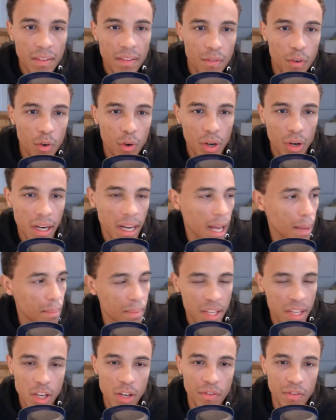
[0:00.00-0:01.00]
for
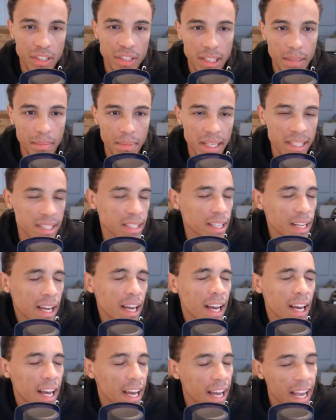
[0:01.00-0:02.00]
Epic Universe updates
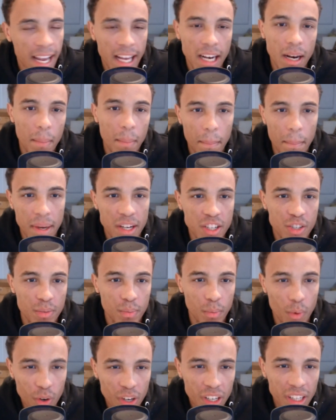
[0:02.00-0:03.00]
and
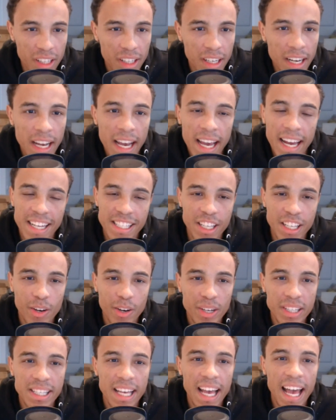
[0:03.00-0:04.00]
much more. And as
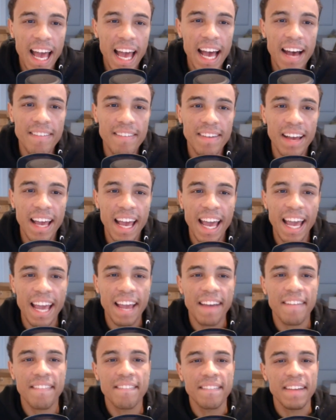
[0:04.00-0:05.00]
always, have
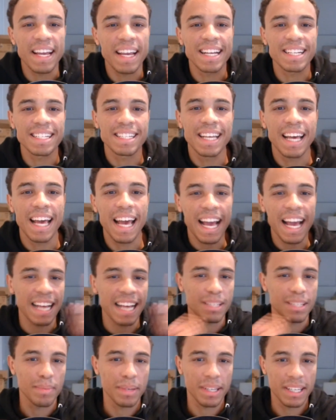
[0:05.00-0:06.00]
a
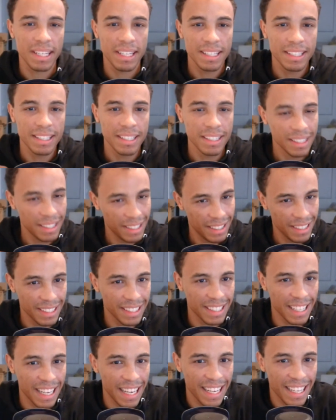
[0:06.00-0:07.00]
fantastic
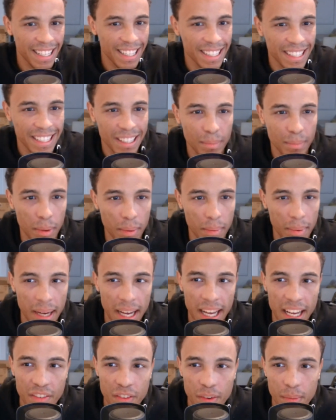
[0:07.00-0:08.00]
day. Bye
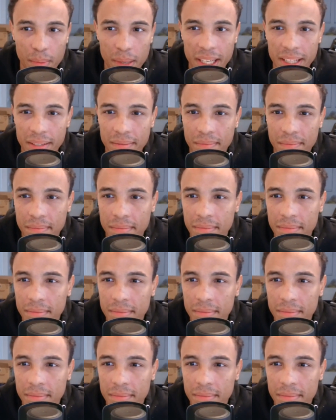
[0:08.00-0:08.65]
bye, everybody.